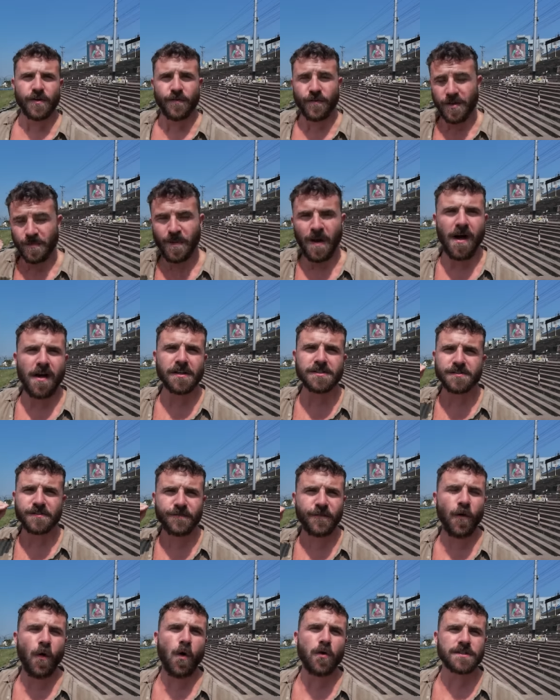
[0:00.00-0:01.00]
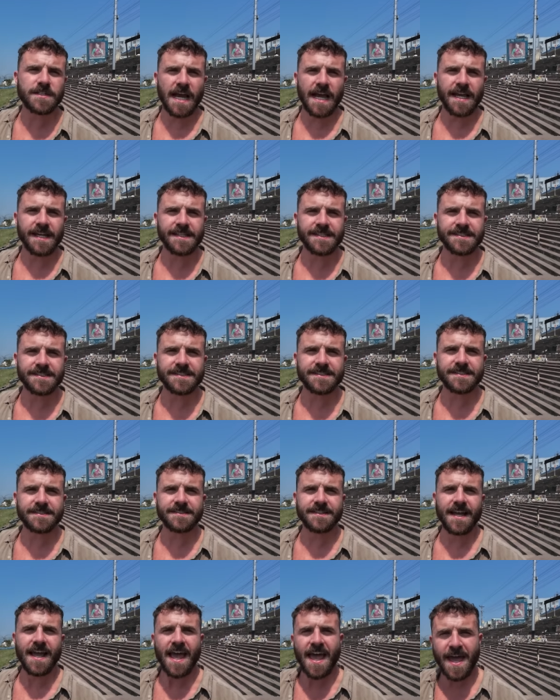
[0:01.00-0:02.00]
For the past 4 days,
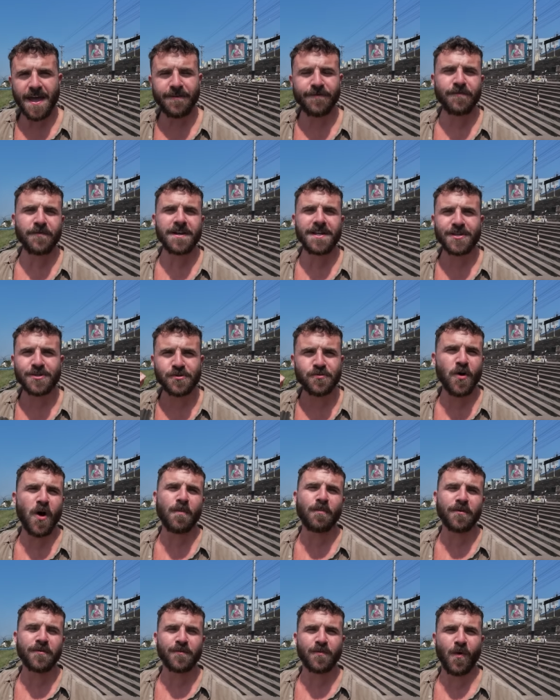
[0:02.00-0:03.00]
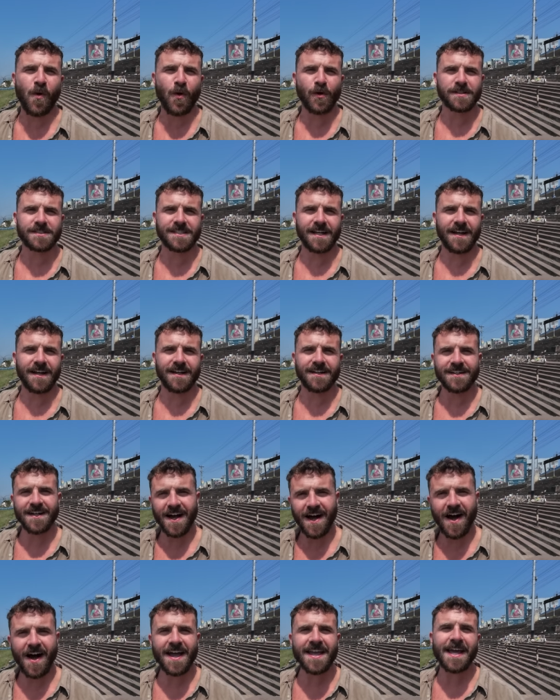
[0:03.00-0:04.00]
every drop of water
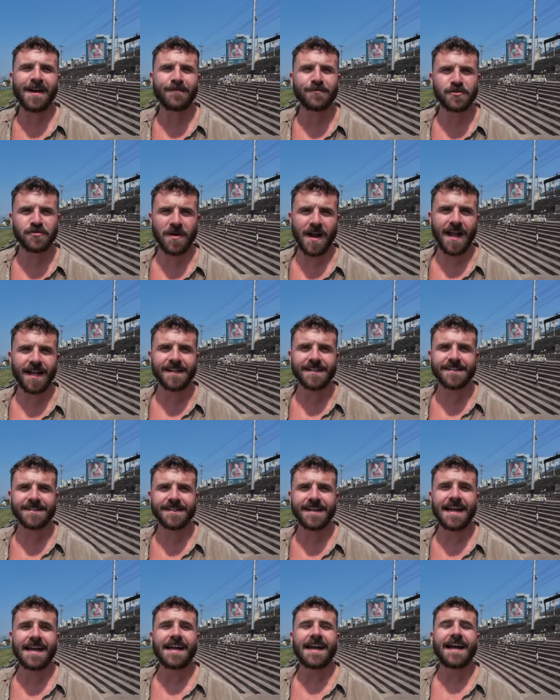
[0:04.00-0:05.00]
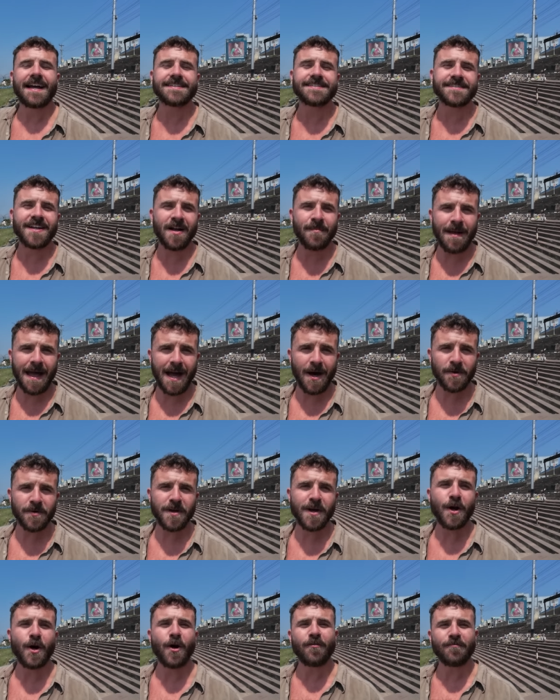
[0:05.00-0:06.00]
I have drank has come out
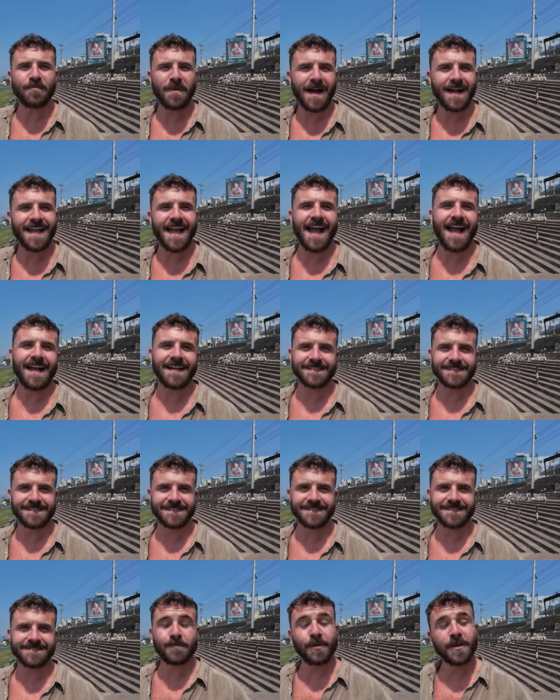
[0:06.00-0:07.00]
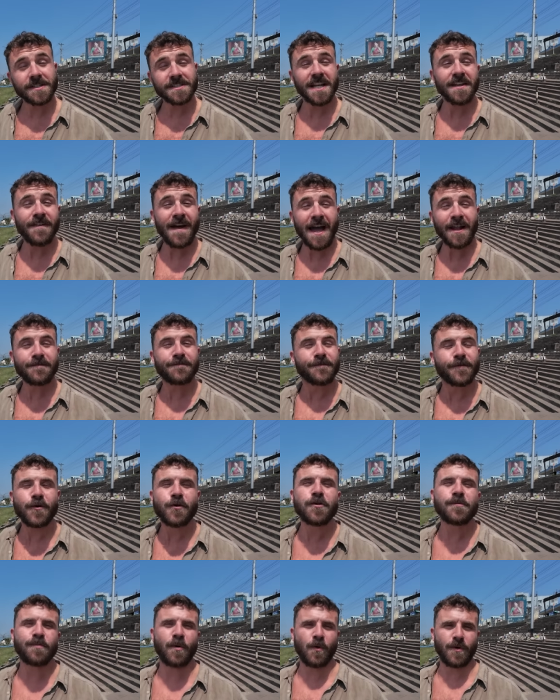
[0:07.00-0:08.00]
of my ass because I've had
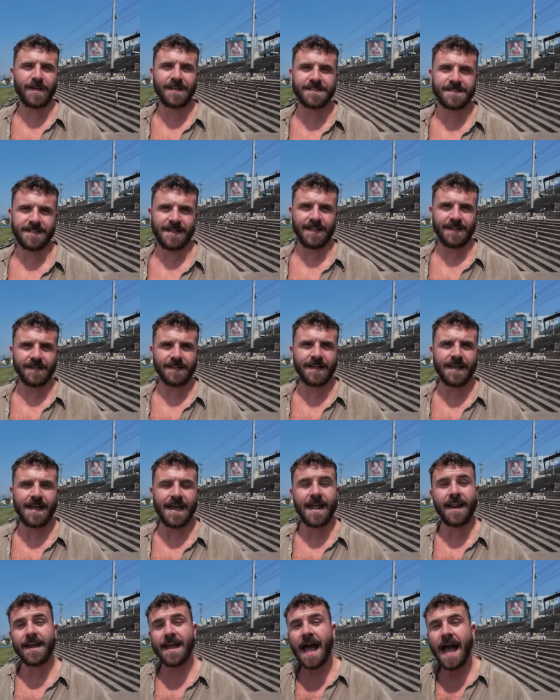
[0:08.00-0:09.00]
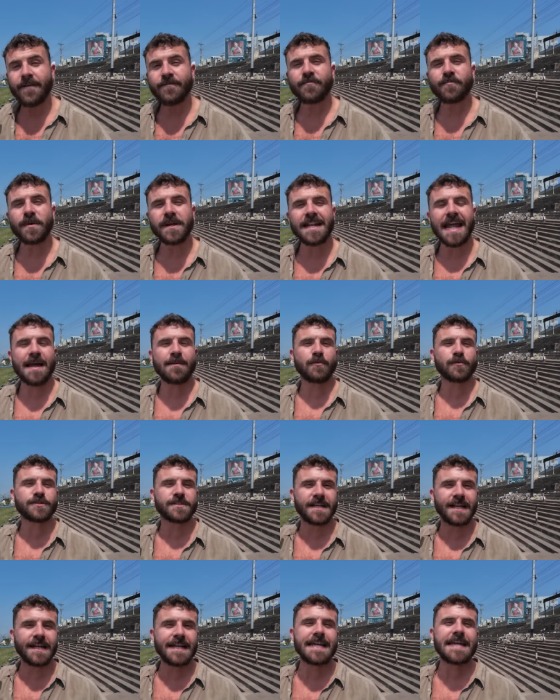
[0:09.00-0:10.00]
food poisoning and I haven't been able
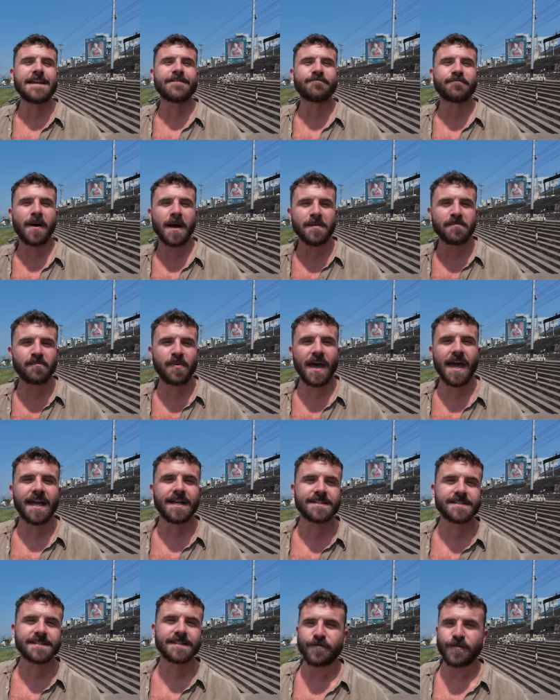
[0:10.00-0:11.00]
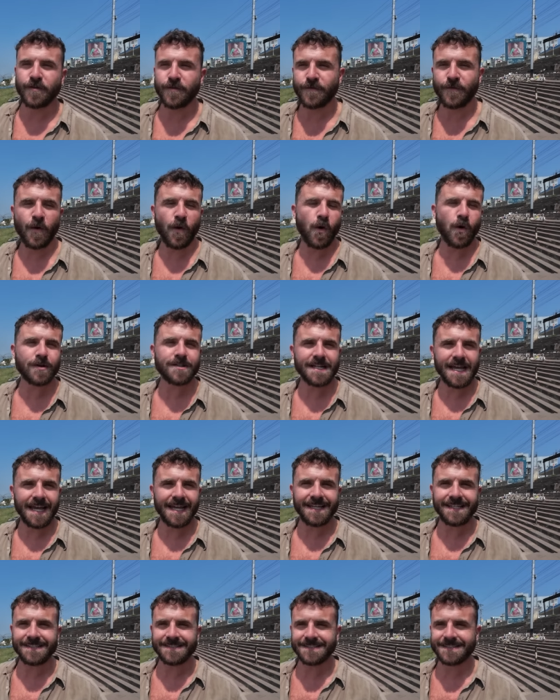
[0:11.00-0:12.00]
to leave my bed for 4
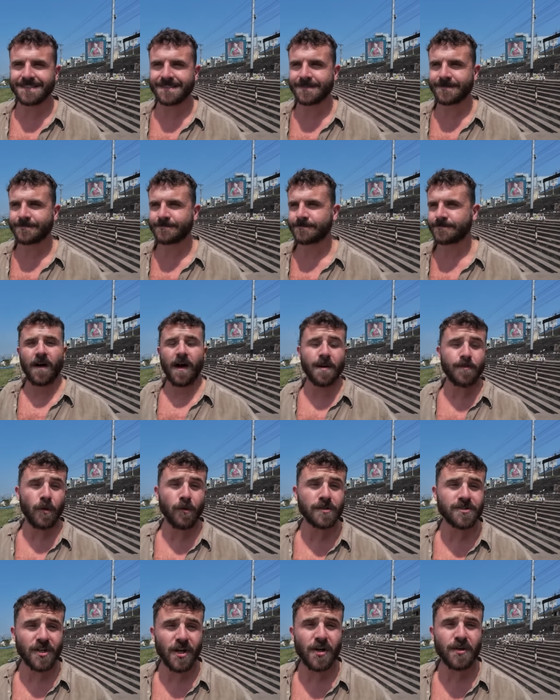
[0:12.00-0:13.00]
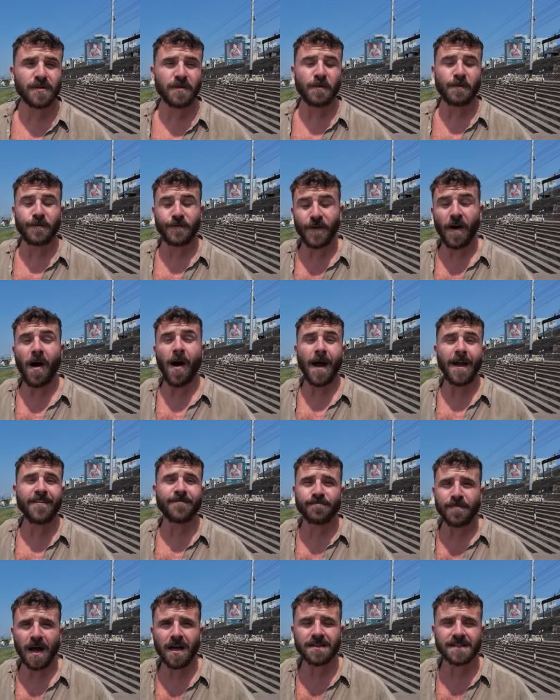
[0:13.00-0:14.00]
days. I'm also
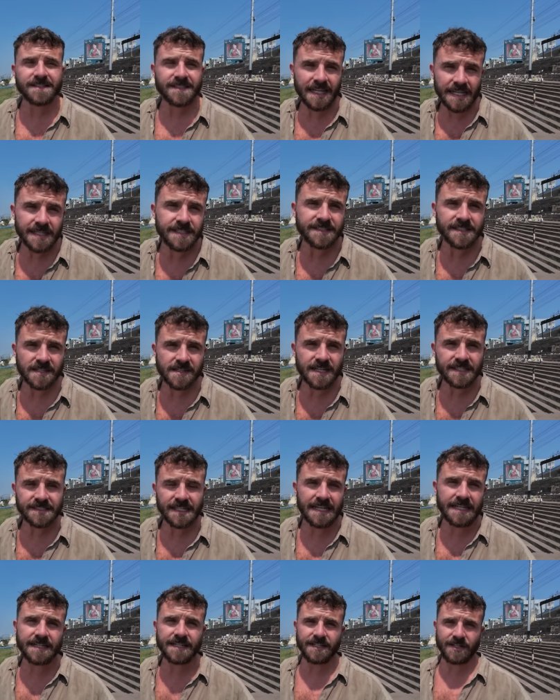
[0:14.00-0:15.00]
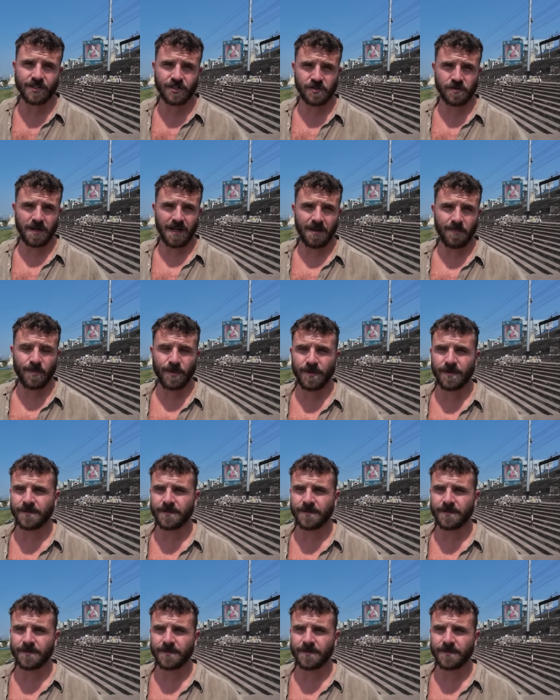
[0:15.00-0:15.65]
5 months into this India trip